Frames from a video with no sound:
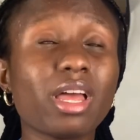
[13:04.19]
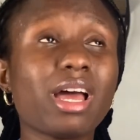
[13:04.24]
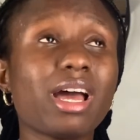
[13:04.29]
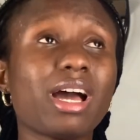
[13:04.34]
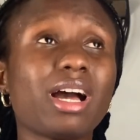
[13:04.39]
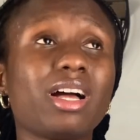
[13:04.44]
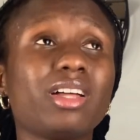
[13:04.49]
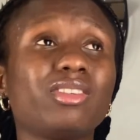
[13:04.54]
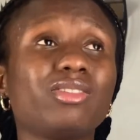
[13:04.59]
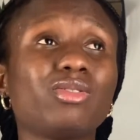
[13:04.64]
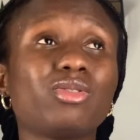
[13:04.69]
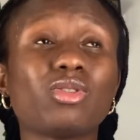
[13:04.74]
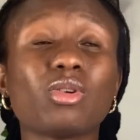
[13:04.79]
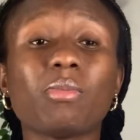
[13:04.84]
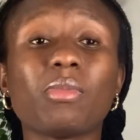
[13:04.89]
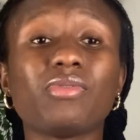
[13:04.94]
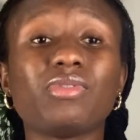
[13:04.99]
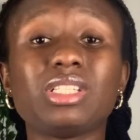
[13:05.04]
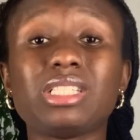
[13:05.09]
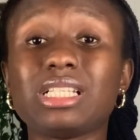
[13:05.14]
And some
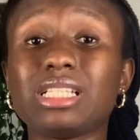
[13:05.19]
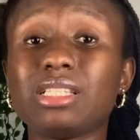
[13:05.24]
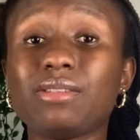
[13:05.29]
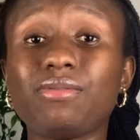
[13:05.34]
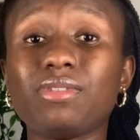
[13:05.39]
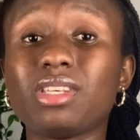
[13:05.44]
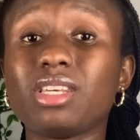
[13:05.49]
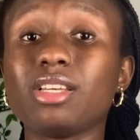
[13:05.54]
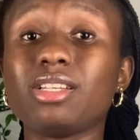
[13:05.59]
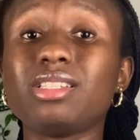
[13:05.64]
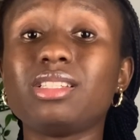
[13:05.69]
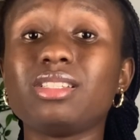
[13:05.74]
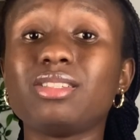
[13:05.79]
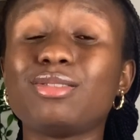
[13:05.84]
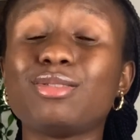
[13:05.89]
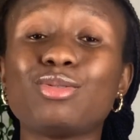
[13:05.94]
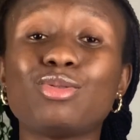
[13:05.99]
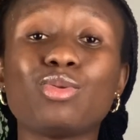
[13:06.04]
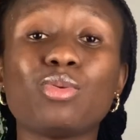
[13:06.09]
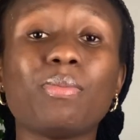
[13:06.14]
of the certificates is
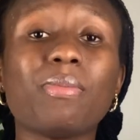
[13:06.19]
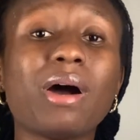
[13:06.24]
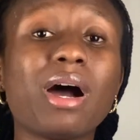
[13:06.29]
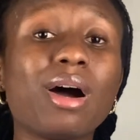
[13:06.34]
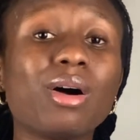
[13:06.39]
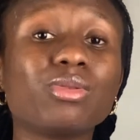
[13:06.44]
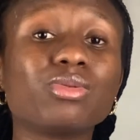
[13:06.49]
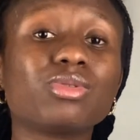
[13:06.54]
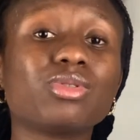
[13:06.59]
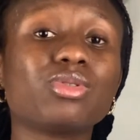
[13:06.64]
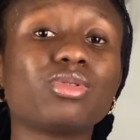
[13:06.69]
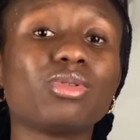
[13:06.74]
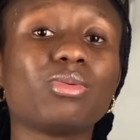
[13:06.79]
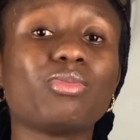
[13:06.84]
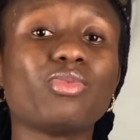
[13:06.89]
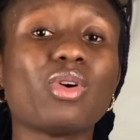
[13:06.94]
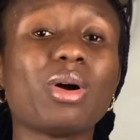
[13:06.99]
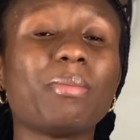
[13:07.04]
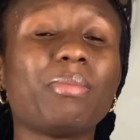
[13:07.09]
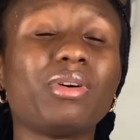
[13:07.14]
£2, some
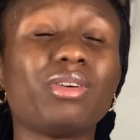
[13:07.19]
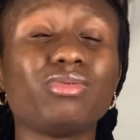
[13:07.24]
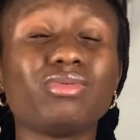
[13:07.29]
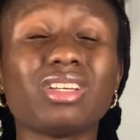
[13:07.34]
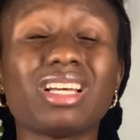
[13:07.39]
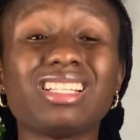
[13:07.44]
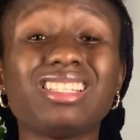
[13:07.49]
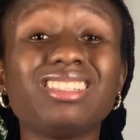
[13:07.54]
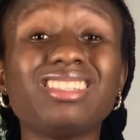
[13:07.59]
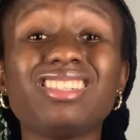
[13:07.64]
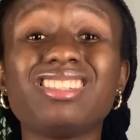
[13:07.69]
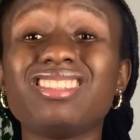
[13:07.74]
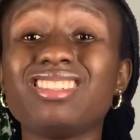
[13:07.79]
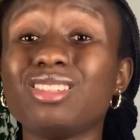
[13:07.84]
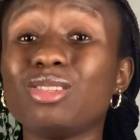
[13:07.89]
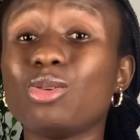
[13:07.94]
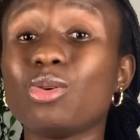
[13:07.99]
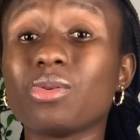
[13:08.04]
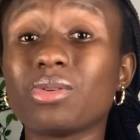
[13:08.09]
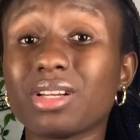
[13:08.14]
£1, I think it's in
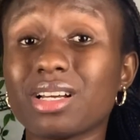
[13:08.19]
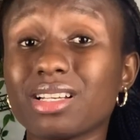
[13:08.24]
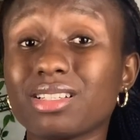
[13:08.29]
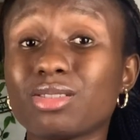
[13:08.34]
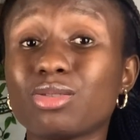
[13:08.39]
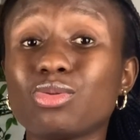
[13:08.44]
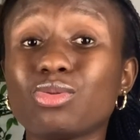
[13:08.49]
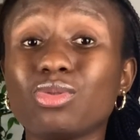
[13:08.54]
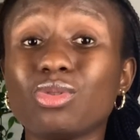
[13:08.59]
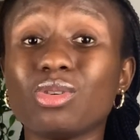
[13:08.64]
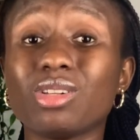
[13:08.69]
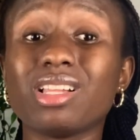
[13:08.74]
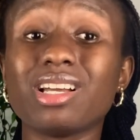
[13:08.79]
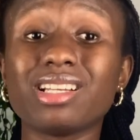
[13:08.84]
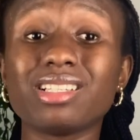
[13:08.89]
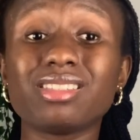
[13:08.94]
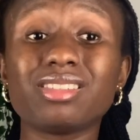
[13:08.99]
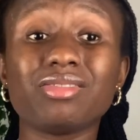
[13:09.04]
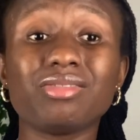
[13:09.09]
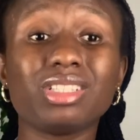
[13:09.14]
dollars, $2,
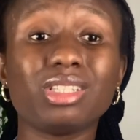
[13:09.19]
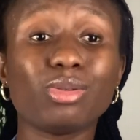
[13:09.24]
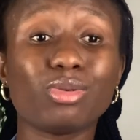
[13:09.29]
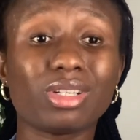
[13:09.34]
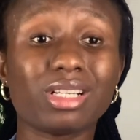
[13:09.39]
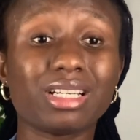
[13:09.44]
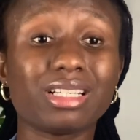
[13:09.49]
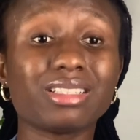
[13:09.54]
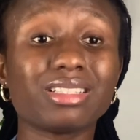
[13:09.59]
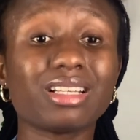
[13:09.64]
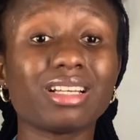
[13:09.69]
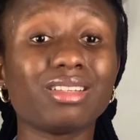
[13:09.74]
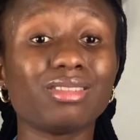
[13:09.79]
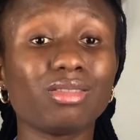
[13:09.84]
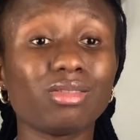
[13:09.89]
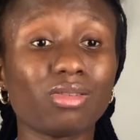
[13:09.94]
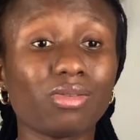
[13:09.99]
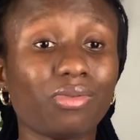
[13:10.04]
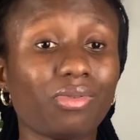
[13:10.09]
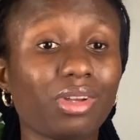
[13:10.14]
$3, and
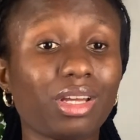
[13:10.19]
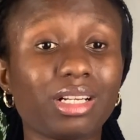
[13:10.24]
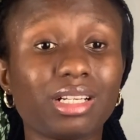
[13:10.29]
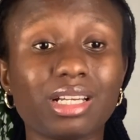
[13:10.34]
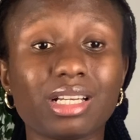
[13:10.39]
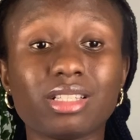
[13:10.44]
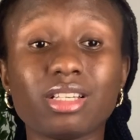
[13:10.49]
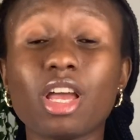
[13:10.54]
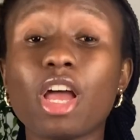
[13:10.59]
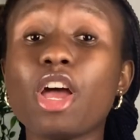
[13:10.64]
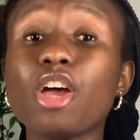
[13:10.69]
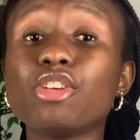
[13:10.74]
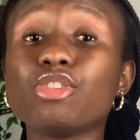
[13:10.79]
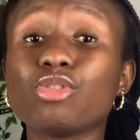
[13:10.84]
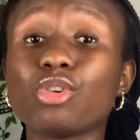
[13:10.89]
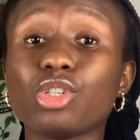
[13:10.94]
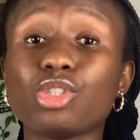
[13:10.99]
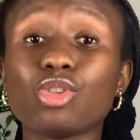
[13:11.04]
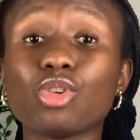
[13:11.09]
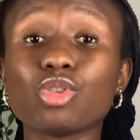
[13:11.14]
stuff like that. So
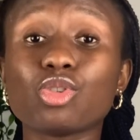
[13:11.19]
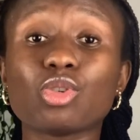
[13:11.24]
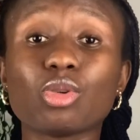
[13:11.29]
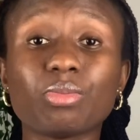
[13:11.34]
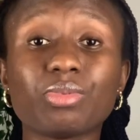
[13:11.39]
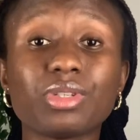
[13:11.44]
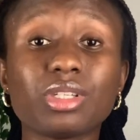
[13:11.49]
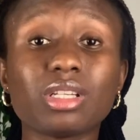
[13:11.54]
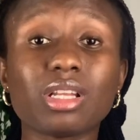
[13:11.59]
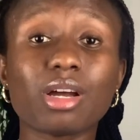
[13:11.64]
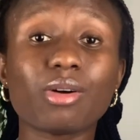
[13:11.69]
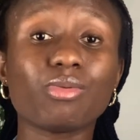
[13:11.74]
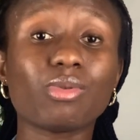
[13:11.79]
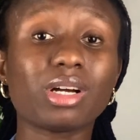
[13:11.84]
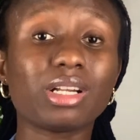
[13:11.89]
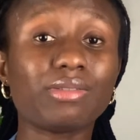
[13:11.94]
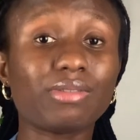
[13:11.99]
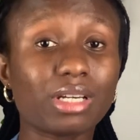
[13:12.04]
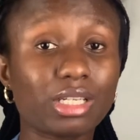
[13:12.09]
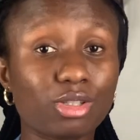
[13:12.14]
it's not something I would
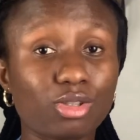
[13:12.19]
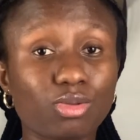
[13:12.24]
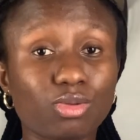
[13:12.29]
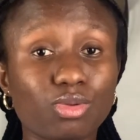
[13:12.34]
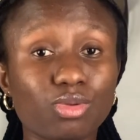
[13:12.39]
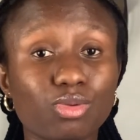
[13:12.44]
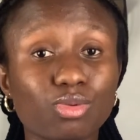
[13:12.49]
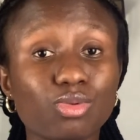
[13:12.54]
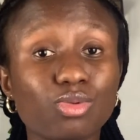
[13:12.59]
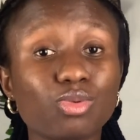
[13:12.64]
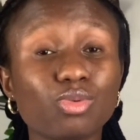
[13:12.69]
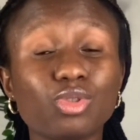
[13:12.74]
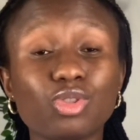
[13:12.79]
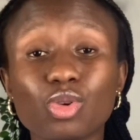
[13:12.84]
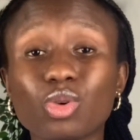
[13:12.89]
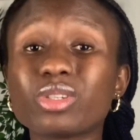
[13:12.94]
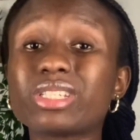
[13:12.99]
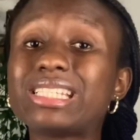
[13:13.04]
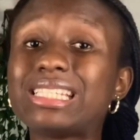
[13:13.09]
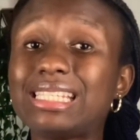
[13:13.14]
advise you to do
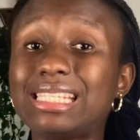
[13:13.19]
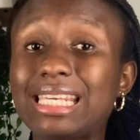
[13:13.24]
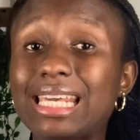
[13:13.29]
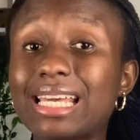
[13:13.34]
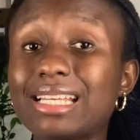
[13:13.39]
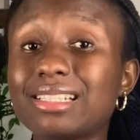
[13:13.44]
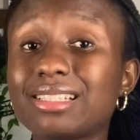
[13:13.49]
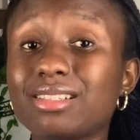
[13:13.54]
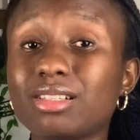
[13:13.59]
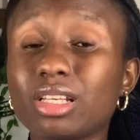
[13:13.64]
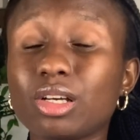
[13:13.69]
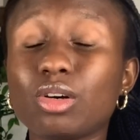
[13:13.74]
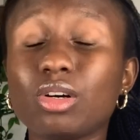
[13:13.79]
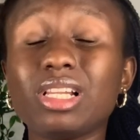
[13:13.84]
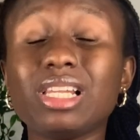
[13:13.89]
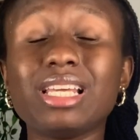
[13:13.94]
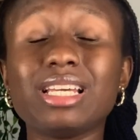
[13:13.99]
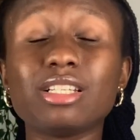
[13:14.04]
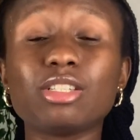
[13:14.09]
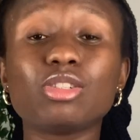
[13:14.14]
just yet,
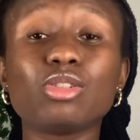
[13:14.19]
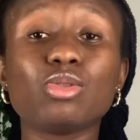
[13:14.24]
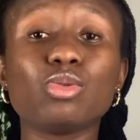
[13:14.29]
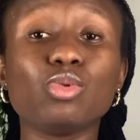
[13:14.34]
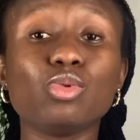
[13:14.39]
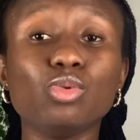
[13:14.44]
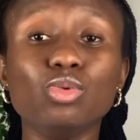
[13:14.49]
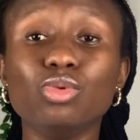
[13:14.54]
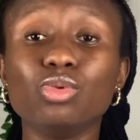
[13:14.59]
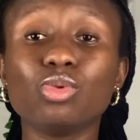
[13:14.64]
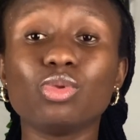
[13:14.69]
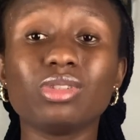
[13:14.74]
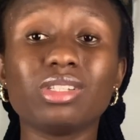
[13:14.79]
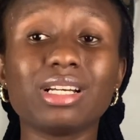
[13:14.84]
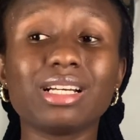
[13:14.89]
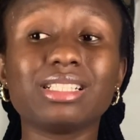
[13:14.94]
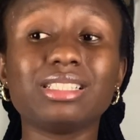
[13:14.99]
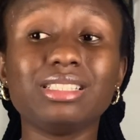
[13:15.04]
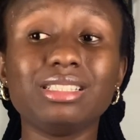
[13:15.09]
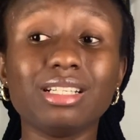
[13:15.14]
unless you know
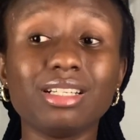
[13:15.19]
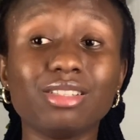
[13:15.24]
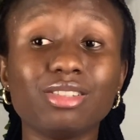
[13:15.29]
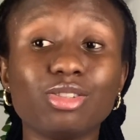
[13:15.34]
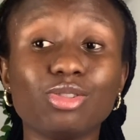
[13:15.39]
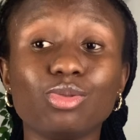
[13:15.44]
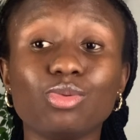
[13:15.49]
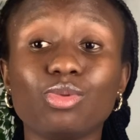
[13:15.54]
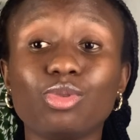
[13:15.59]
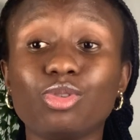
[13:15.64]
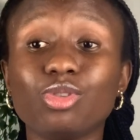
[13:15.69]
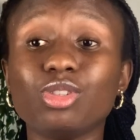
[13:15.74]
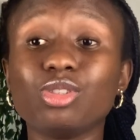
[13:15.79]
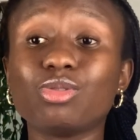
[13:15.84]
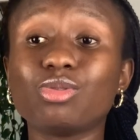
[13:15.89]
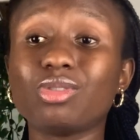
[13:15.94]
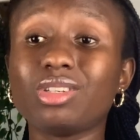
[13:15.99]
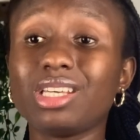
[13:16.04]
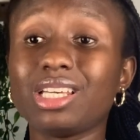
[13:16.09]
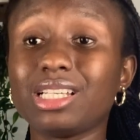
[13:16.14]
that yes, you're going
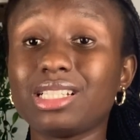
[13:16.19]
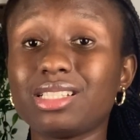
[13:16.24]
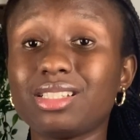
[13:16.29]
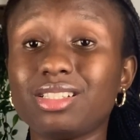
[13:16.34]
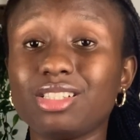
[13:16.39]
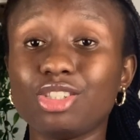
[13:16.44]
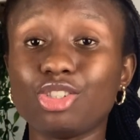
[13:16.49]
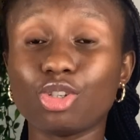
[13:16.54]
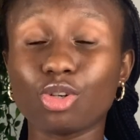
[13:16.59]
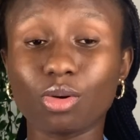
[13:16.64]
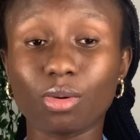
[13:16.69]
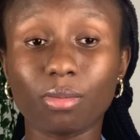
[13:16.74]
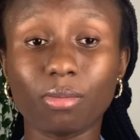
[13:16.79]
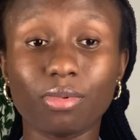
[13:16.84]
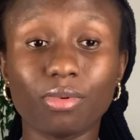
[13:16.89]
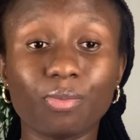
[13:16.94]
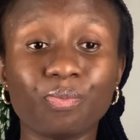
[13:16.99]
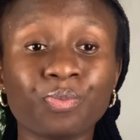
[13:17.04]
to get the job.